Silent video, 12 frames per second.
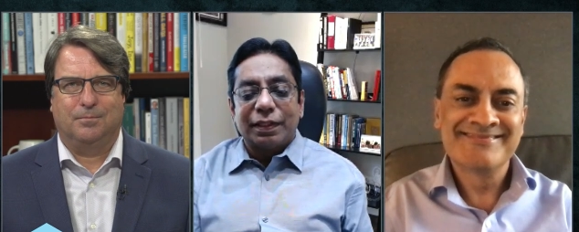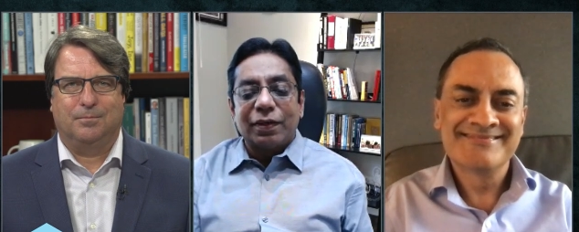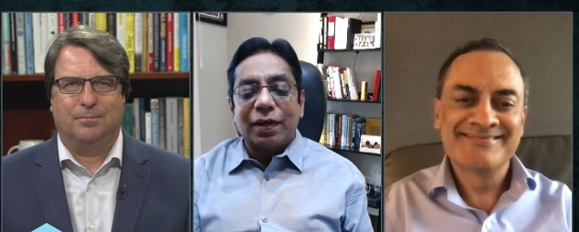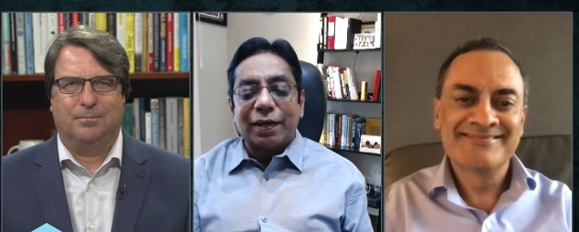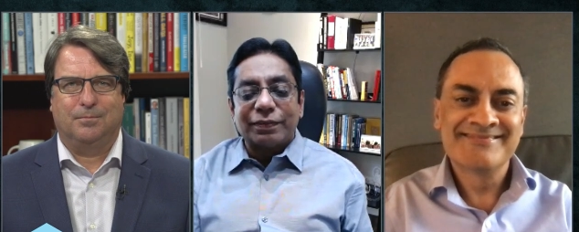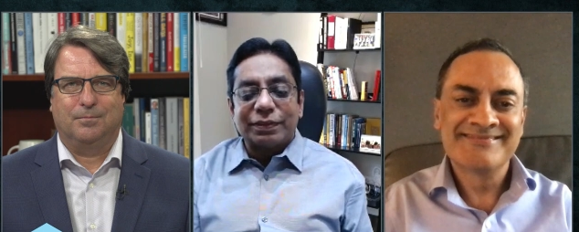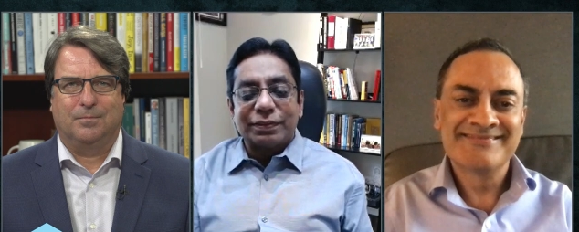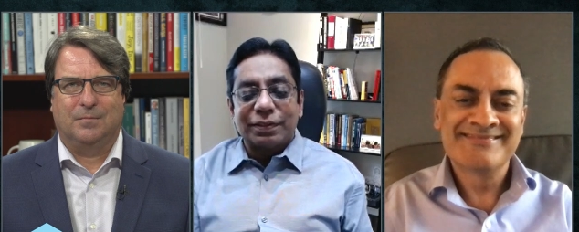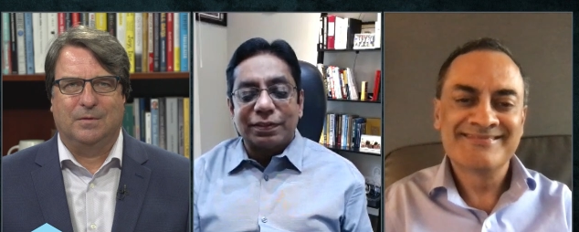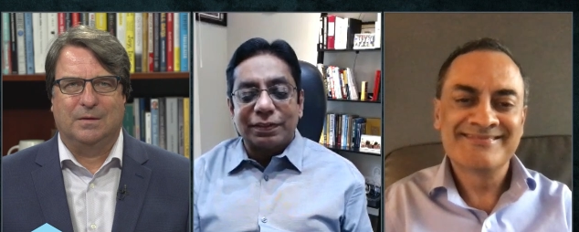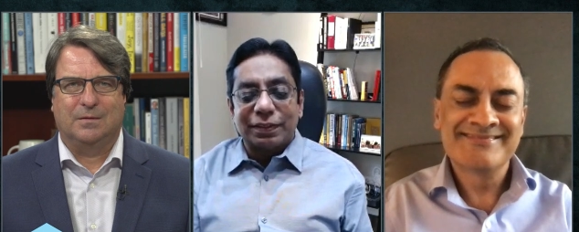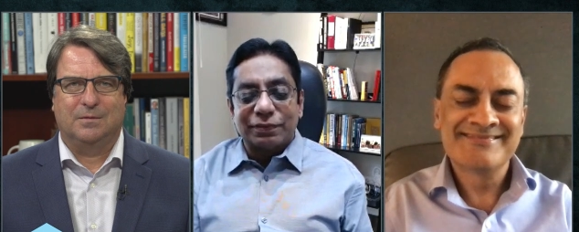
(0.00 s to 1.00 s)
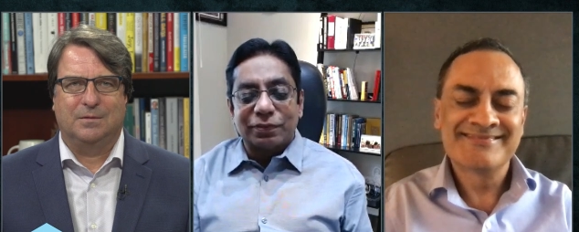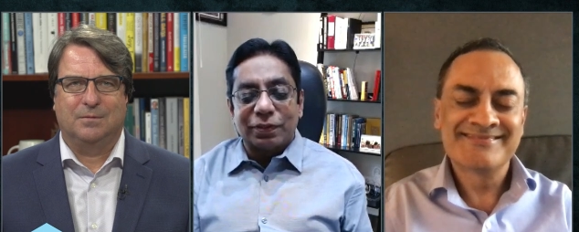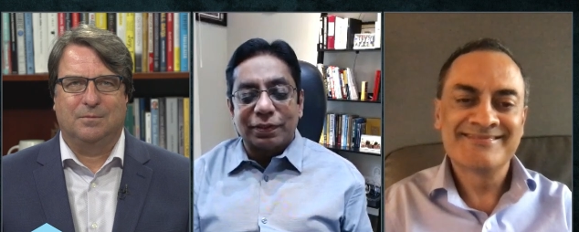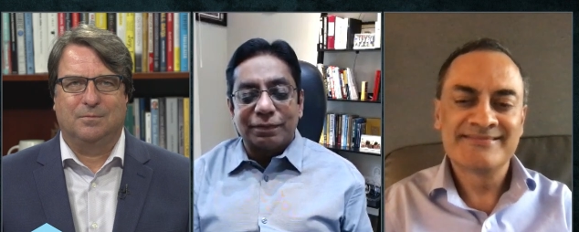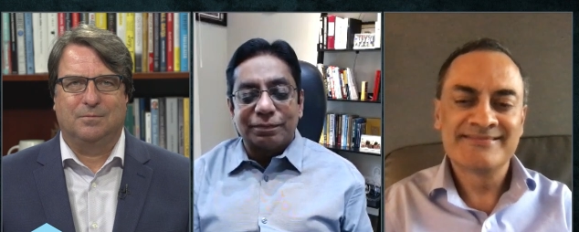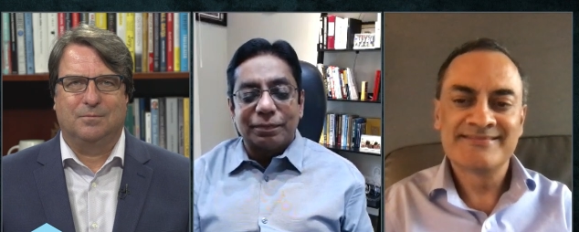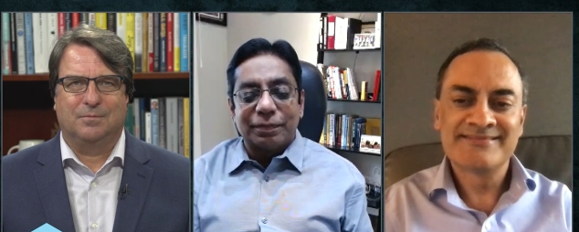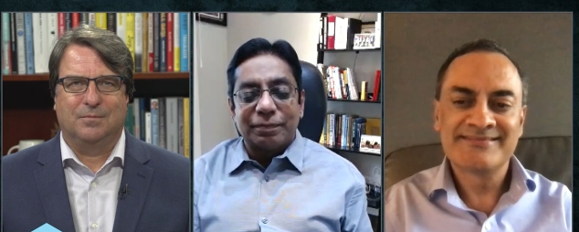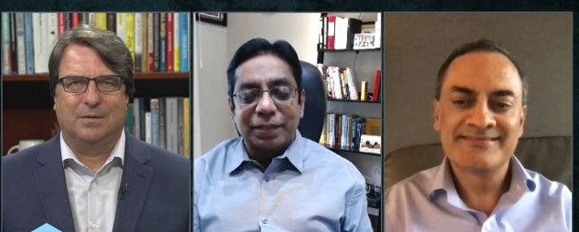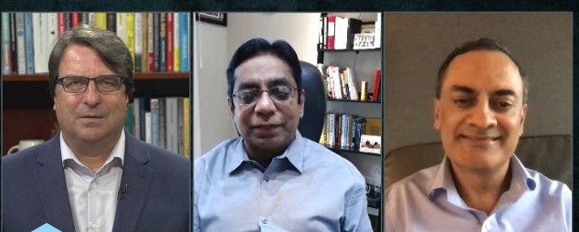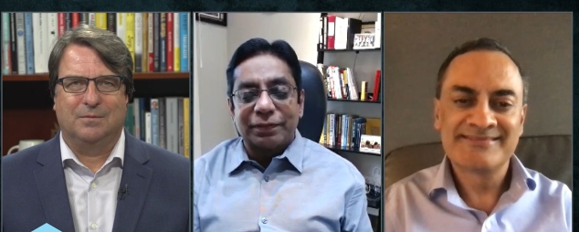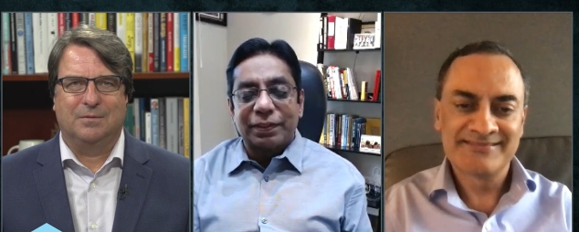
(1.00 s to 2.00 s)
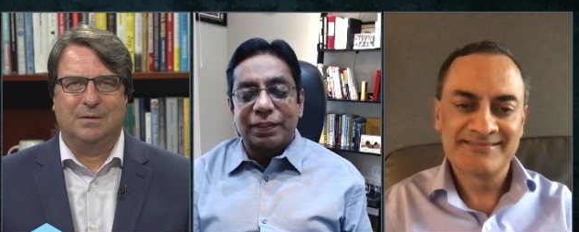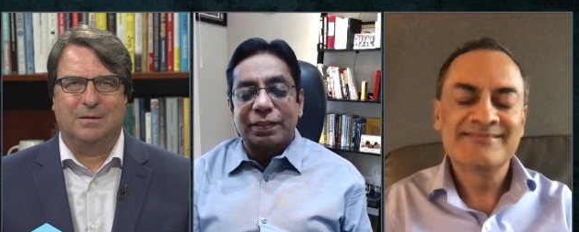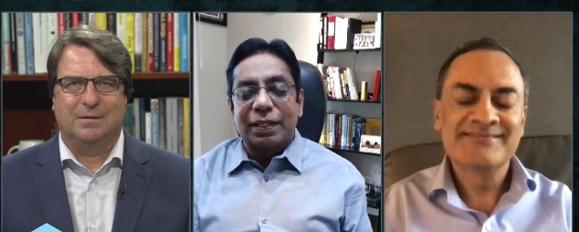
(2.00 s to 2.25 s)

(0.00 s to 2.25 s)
Speaker 1: No, I was just going to say, sorry, Manuvir.